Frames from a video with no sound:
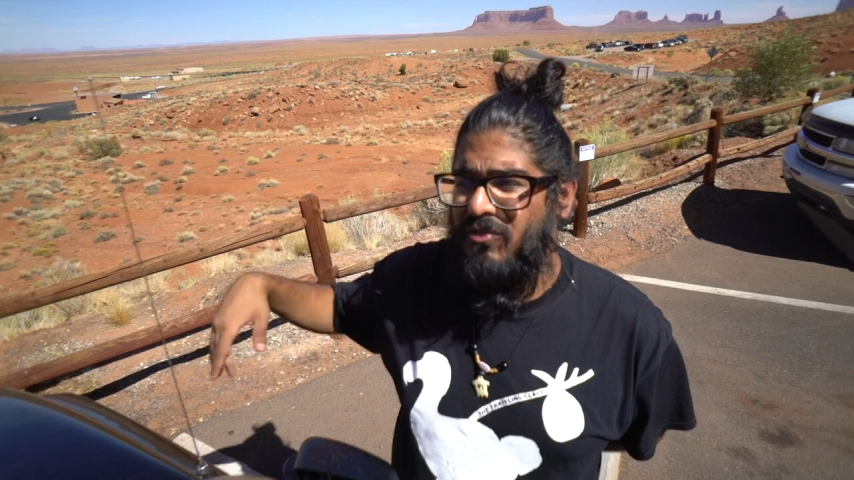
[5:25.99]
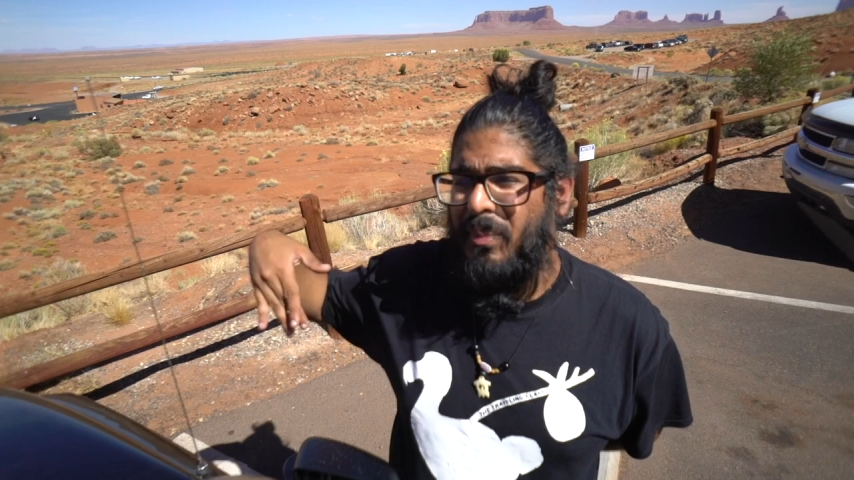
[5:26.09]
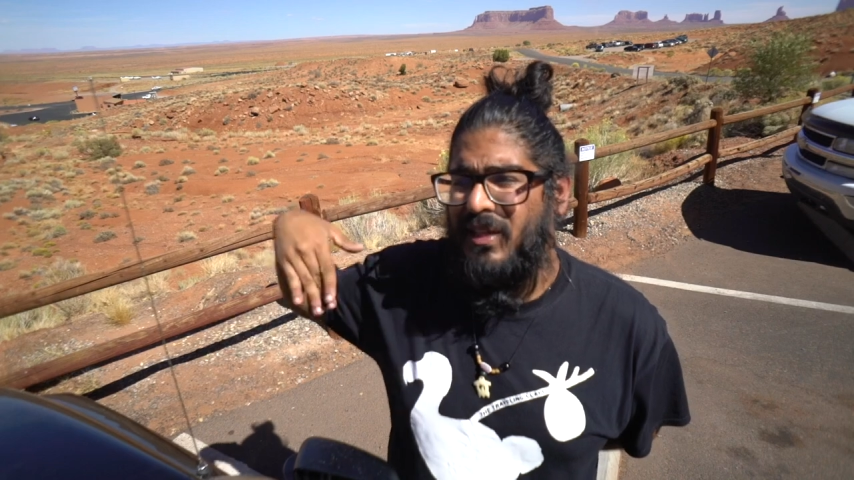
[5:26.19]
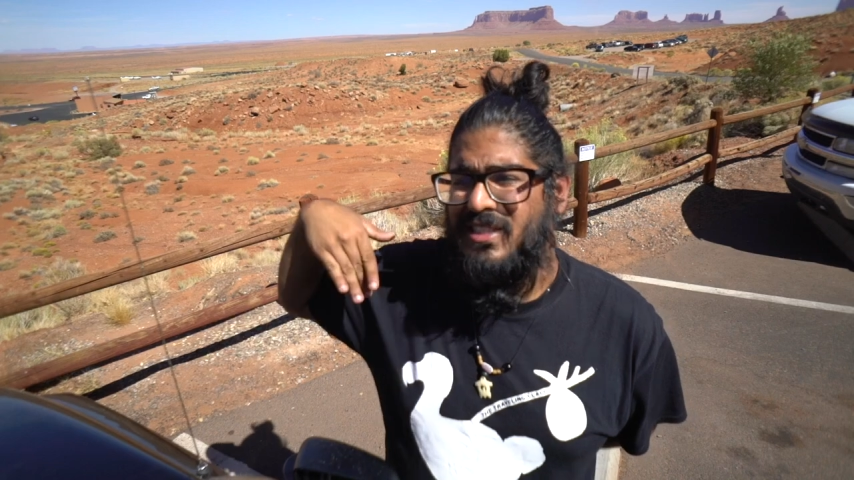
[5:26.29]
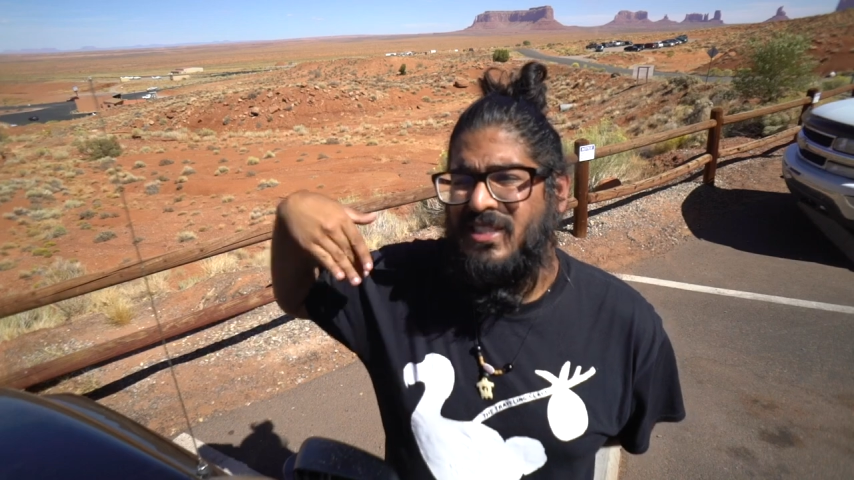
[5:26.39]
of
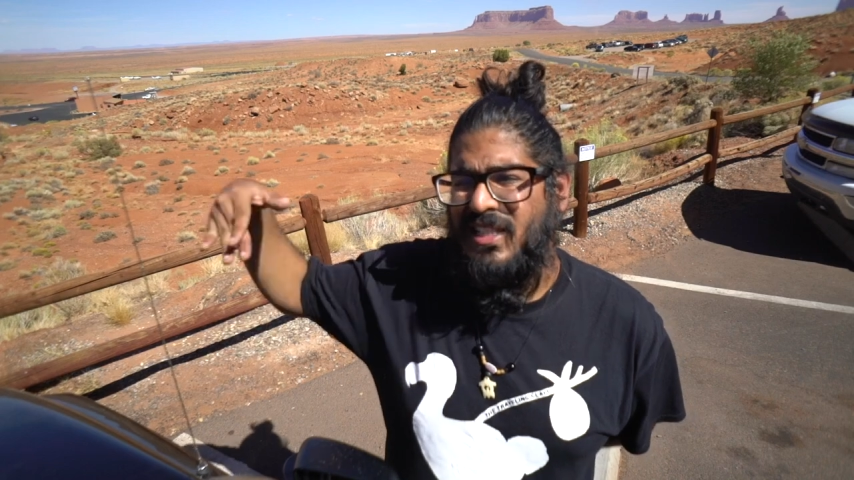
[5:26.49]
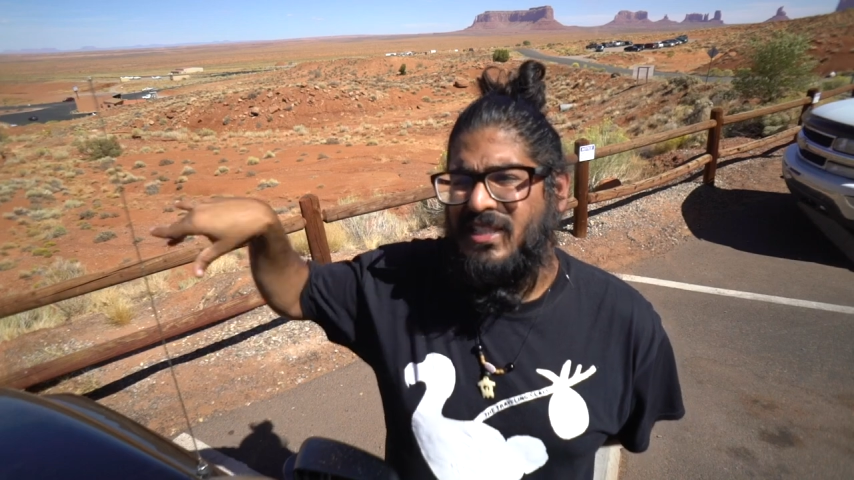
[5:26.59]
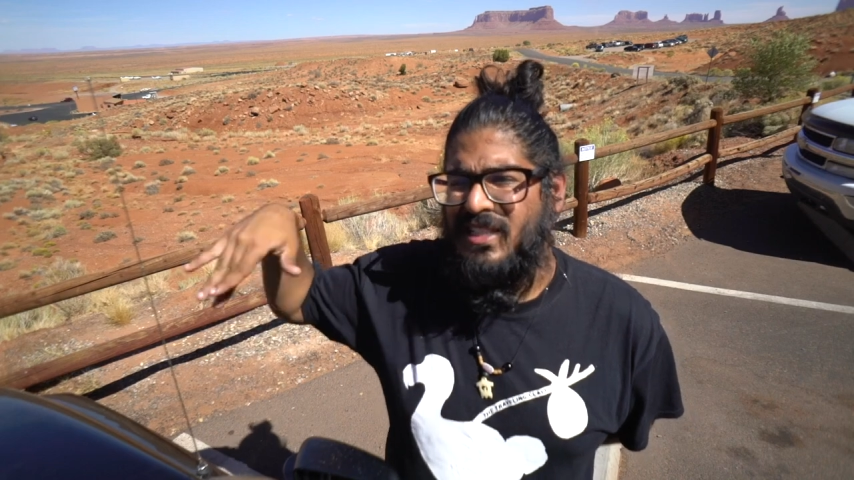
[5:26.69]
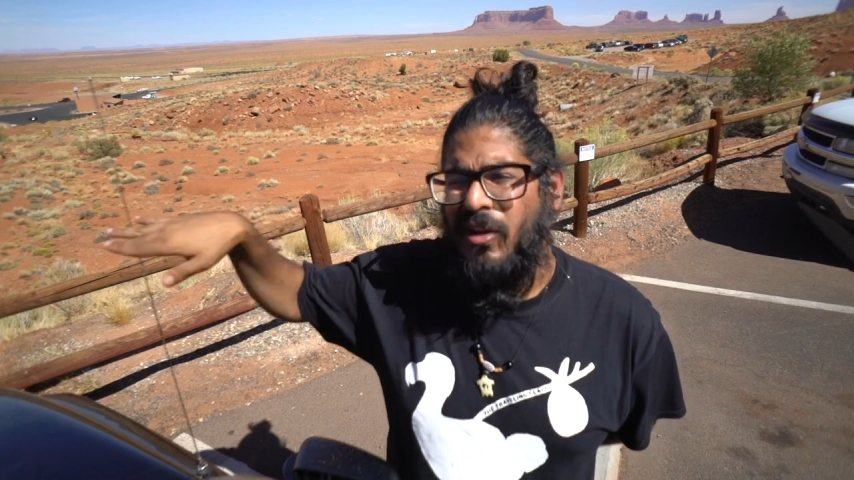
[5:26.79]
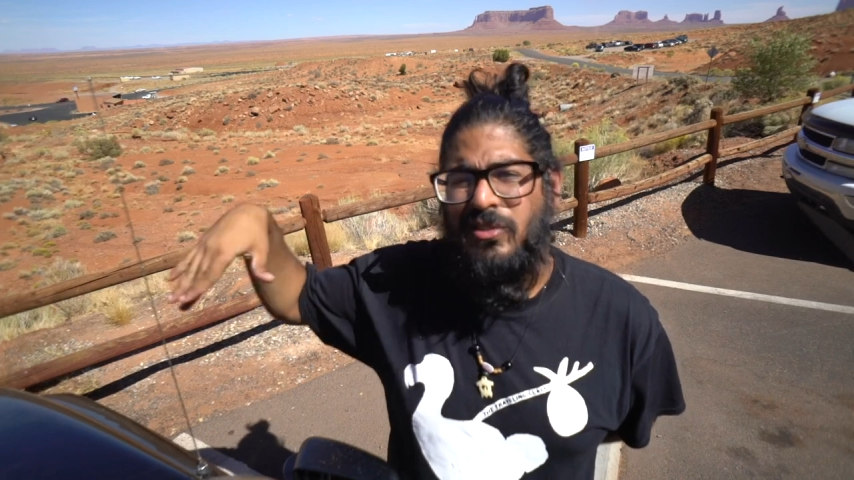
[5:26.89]
about
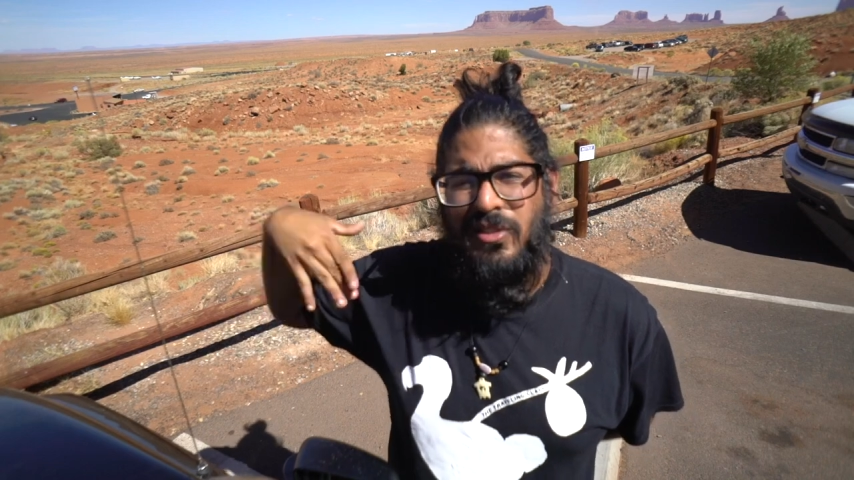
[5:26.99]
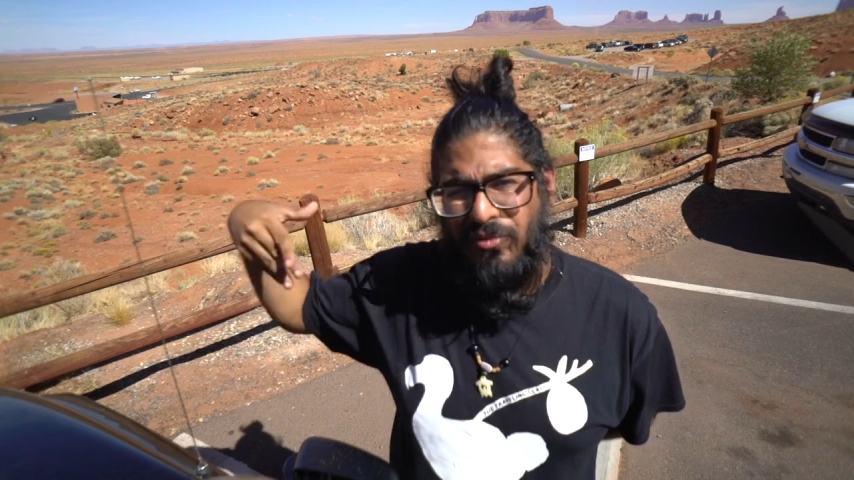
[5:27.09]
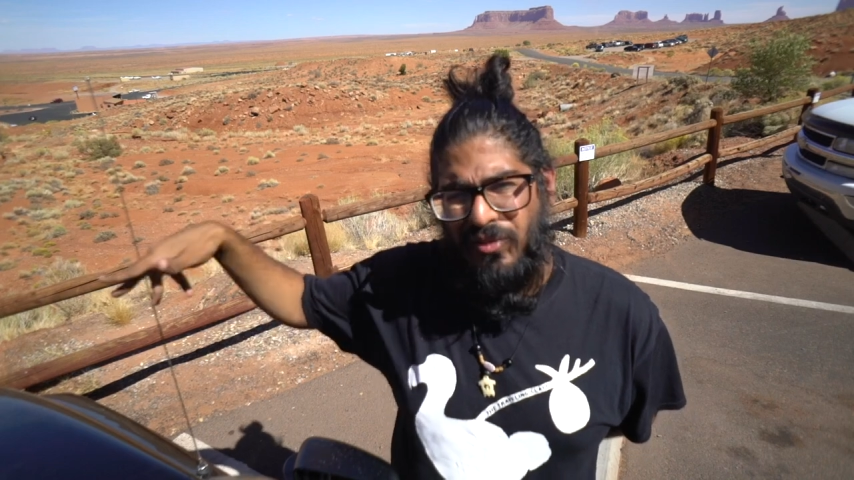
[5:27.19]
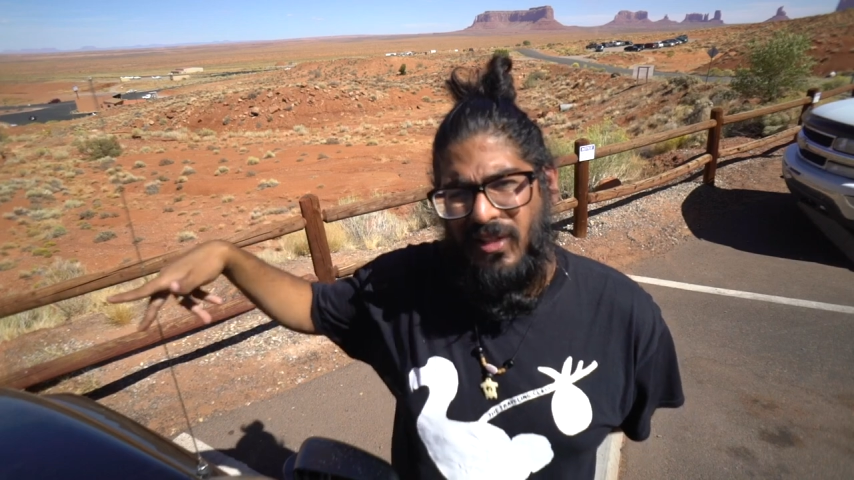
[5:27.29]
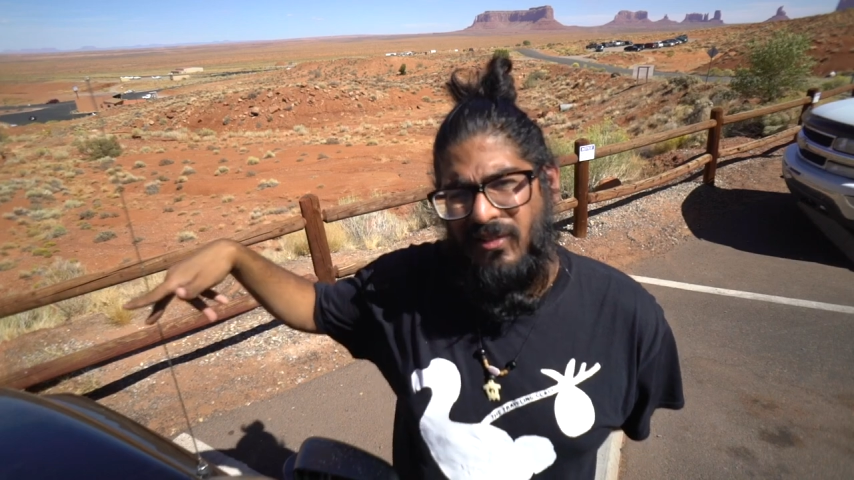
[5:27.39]
6,000
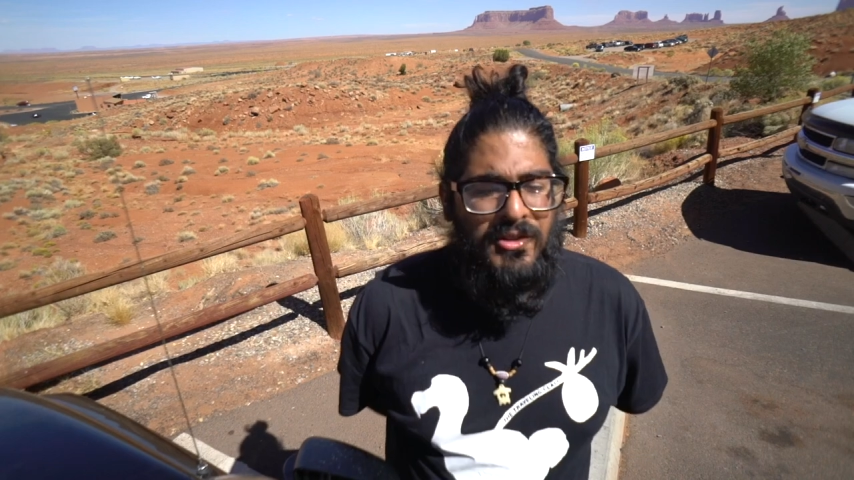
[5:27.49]
feet.